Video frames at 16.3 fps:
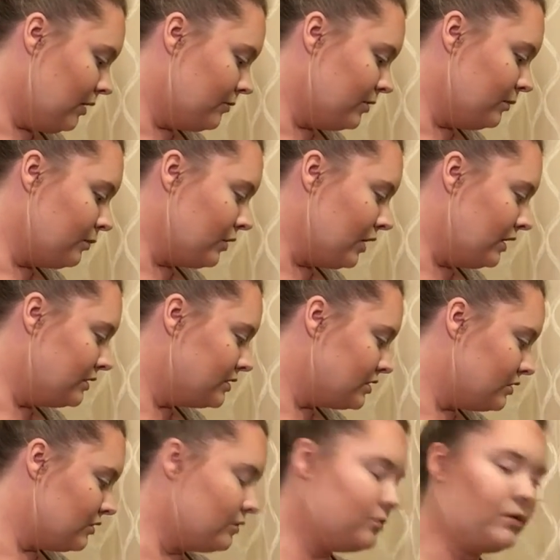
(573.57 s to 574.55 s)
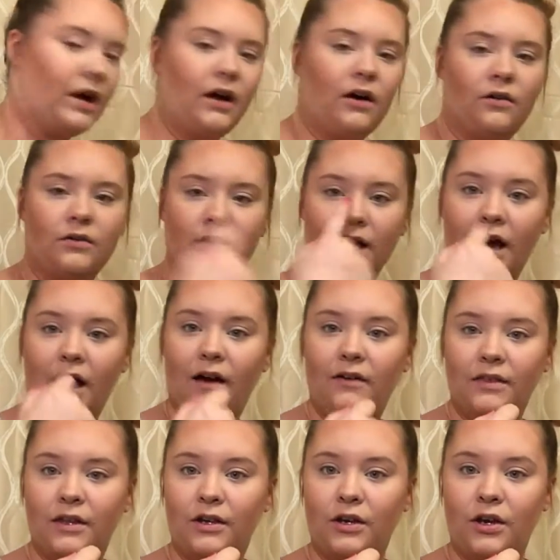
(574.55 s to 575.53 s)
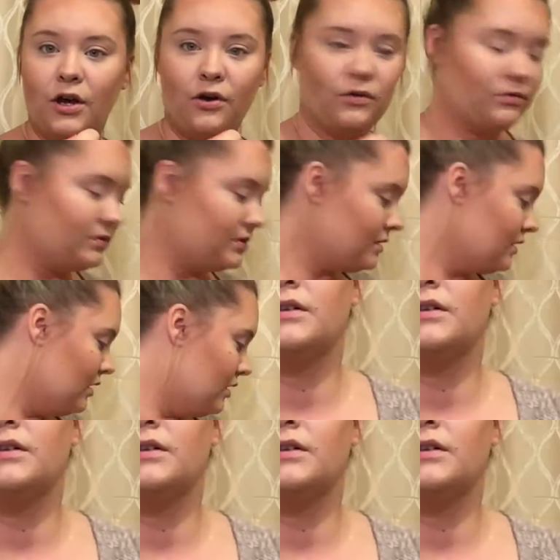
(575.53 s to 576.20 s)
the bronzer around the nose.